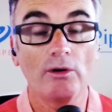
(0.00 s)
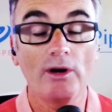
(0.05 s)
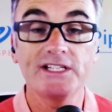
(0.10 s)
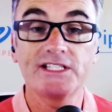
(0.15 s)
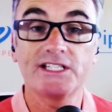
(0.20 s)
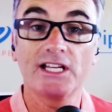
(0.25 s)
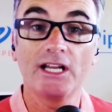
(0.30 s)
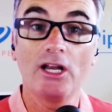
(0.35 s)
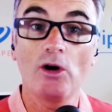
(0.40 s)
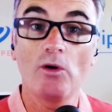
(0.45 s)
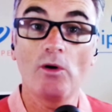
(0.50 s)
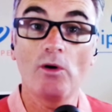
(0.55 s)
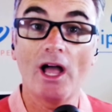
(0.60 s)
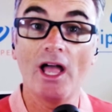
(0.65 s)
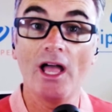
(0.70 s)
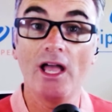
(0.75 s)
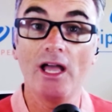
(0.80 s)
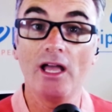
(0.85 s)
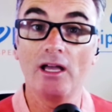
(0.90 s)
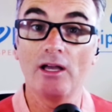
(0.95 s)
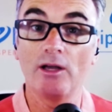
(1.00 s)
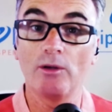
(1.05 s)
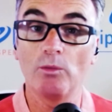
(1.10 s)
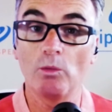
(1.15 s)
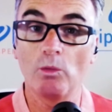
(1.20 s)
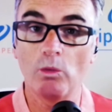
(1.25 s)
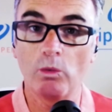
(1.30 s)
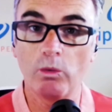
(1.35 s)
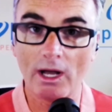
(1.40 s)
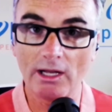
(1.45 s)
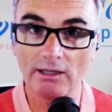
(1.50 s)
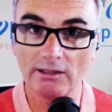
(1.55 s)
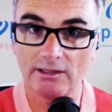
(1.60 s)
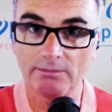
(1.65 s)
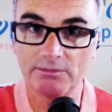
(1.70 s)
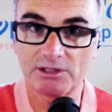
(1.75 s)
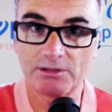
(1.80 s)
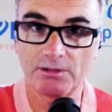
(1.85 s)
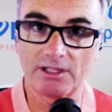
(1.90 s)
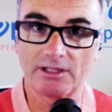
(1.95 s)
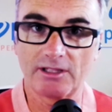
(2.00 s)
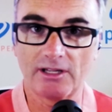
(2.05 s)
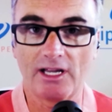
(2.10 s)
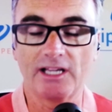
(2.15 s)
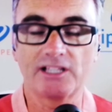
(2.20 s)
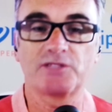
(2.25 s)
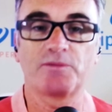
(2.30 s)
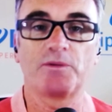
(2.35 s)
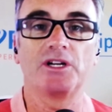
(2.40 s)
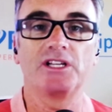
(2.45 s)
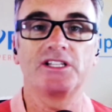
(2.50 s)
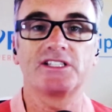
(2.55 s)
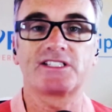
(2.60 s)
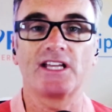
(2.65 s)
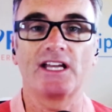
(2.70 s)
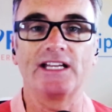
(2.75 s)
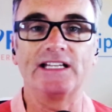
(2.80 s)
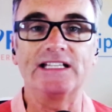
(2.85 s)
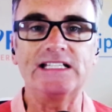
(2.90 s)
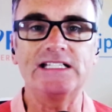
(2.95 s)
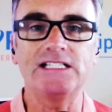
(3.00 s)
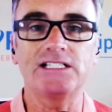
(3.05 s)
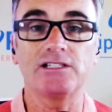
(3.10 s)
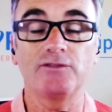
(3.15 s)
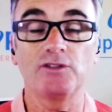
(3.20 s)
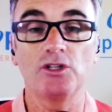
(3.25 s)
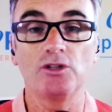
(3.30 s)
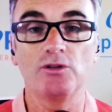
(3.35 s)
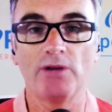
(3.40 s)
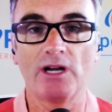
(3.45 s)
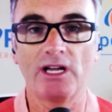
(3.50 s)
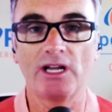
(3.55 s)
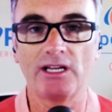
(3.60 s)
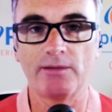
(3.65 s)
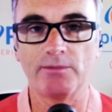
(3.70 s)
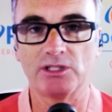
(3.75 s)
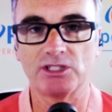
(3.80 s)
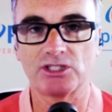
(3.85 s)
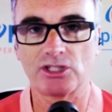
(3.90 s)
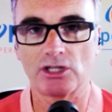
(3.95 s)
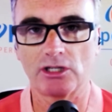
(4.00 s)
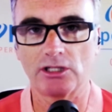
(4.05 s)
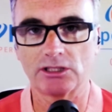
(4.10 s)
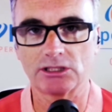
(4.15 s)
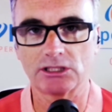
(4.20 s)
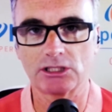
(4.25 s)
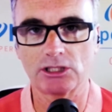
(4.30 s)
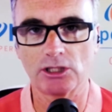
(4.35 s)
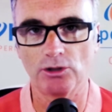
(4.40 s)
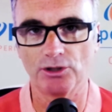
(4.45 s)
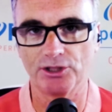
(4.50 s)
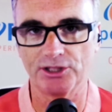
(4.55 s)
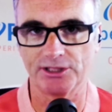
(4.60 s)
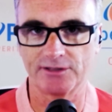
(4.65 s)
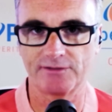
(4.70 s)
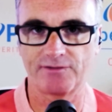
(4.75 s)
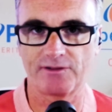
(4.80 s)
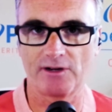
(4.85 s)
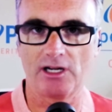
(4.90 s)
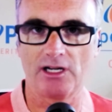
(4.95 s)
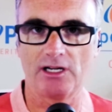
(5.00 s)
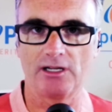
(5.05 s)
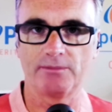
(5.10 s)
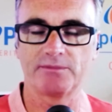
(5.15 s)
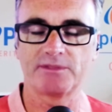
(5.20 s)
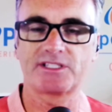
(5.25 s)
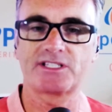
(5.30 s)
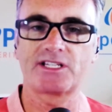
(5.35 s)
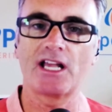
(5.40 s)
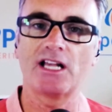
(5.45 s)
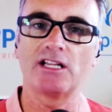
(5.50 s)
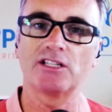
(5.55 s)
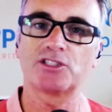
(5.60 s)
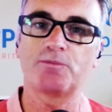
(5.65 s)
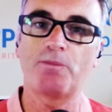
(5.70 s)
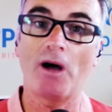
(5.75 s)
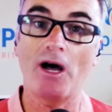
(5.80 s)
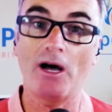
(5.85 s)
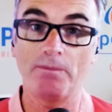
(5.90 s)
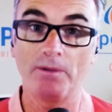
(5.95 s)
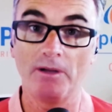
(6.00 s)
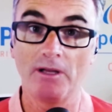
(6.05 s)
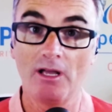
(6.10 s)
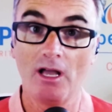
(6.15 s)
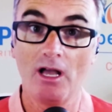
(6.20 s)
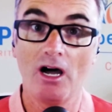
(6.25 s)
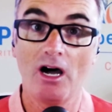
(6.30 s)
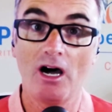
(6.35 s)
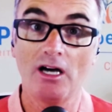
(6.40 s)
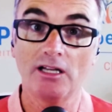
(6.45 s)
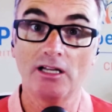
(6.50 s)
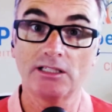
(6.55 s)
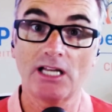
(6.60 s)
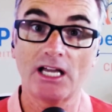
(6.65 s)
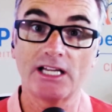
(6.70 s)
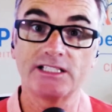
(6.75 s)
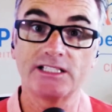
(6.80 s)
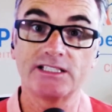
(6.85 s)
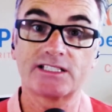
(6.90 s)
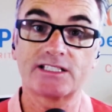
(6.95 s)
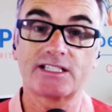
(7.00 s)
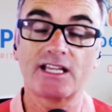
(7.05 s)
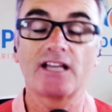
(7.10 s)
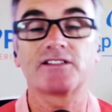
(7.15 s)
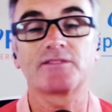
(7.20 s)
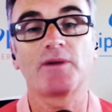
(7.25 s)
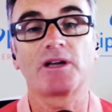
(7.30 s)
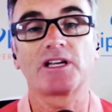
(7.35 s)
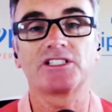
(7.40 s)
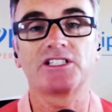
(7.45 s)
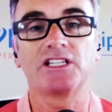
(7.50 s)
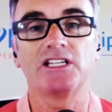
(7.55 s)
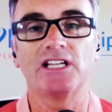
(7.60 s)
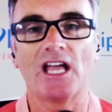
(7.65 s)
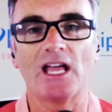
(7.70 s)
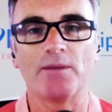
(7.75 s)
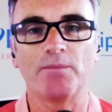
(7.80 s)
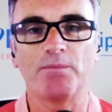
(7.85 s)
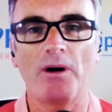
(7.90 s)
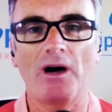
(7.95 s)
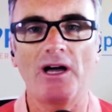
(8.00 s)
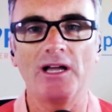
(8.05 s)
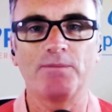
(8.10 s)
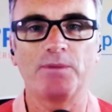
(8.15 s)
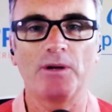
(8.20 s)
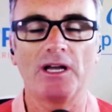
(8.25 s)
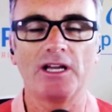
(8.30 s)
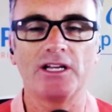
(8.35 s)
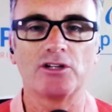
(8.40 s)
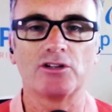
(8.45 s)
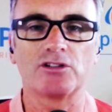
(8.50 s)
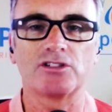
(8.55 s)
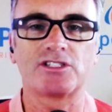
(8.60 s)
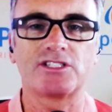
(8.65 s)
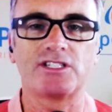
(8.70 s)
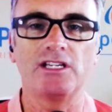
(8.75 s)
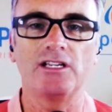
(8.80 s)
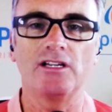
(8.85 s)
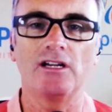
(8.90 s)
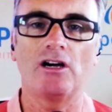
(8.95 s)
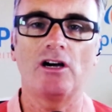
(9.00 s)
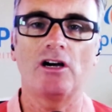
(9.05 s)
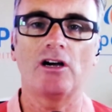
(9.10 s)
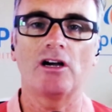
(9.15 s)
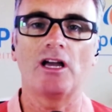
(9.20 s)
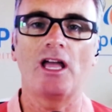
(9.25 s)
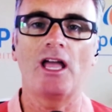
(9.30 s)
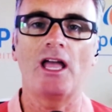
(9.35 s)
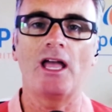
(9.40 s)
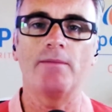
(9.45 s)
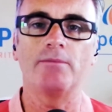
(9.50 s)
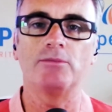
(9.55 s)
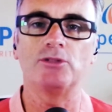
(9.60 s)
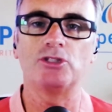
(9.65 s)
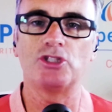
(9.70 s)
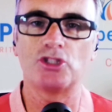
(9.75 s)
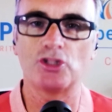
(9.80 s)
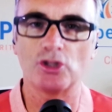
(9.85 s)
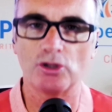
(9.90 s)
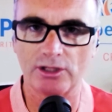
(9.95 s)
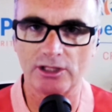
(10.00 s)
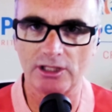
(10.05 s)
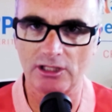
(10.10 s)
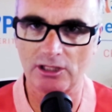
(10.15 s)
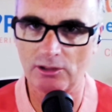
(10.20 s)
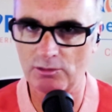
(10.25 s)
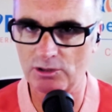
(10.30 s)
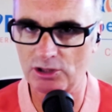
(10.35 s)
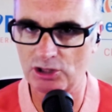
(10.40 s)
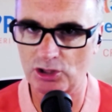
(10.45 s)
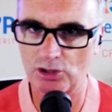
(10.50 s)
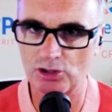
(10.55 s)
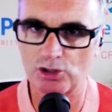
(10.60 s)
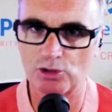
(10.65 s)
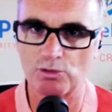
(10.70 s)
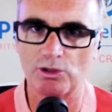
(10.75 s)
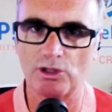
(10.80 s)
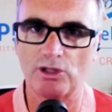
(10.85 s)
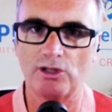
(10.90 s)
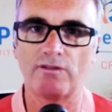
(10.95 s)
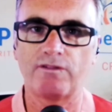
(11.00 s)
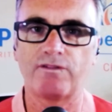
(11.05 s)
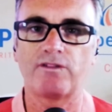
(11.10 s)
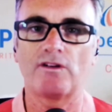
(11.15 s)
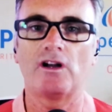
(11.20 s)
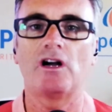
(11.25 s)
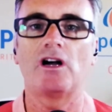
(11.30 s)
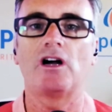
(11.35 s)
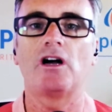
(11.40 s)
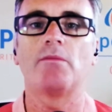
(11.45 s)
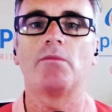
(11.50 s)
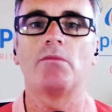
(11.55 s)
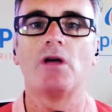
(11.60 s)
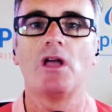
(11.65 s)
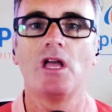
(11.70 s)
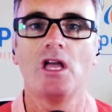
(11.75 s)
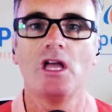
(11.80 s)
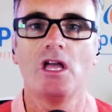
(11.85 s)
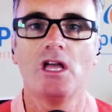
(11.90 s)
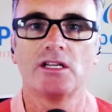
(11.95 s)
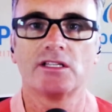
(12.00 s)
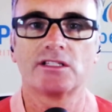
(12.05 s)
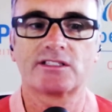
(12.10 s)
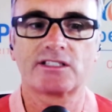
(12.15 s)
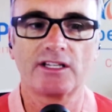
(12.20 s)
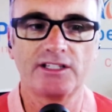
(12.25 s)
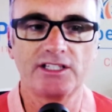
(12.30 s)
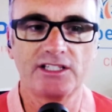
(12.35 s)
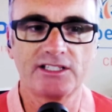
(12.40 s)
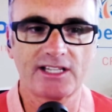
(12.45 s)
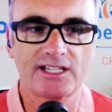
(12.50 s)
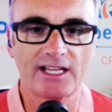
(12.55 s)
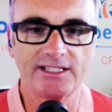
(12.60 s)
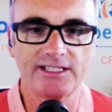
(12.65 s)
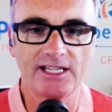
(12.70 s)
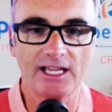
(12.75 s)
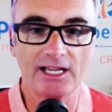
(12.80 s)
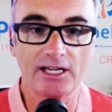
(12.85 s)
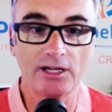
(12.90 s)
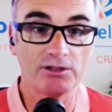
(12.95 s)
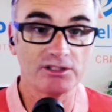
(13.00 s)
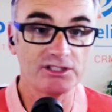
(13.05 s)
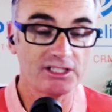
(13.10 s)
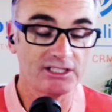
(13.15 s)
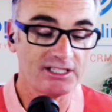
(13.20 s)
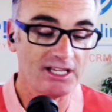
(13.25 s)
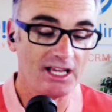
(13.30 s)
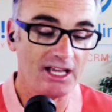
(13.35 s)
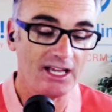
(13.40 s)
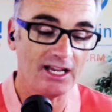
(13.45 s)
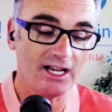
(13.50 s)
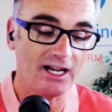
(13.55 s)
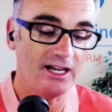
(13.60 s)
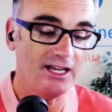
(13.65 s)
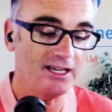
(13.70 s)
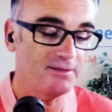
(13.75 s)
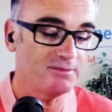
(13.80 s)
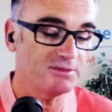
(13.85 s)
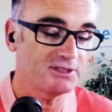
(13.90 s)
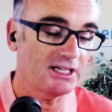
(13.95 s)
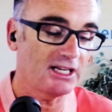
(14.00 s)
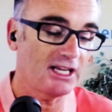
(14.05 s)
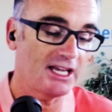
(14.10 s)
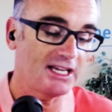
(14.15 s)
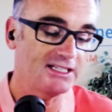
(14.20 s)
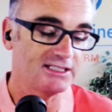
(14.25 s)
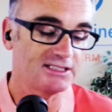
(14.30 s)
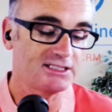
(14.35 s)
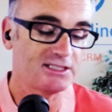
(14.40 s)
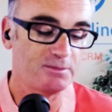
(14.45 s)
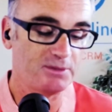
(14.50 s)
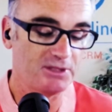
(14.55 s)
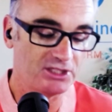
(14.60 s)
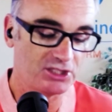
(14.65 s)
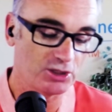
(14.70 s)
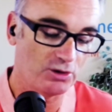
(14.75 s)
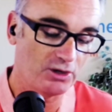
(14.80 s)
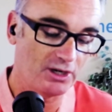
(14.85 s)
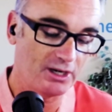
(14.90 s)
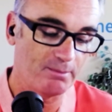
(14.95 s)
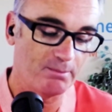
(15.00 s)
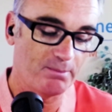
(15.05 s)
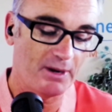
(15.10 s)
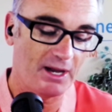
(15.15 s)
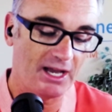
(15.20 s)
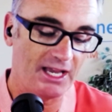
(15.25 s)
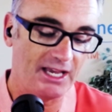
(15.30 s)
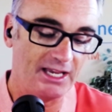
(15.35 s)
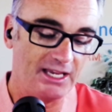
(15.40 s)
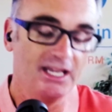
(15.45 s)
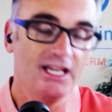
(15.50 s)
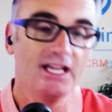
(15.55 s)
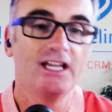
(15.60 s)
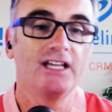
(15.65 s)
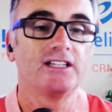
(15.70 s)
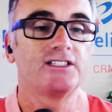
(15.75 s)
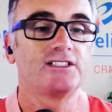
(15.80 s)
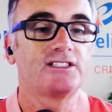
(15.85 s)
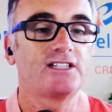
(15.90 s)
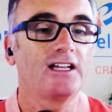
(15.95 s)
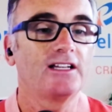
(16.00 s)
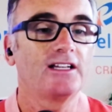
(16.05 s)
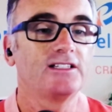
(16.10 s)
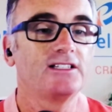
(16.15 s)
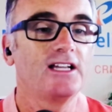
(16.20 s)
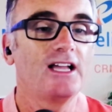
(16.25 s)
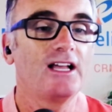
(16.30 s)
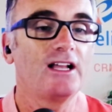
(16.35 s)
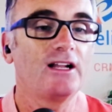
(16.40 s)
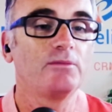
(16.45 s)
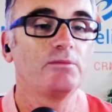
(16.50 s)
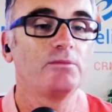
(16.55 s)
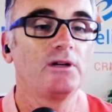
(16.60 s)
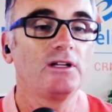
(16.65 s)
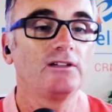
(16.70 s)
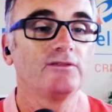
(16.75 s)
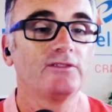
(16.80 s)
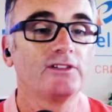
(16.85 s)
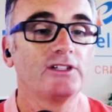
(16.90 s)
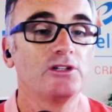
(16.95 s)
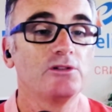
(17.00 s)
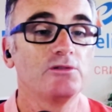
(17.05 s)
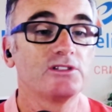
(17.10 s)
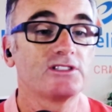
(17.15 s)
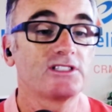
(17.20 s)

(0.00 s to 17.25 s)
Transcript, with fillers: right, hello and welcome to another Expert Inside interview. My name is John Golden from Sales Pop, Online Sales Magazine and Pipeliner CRM, joining you as usual from sunny San Diego. And today I am delighted to be joined by Danielle Mulvey, who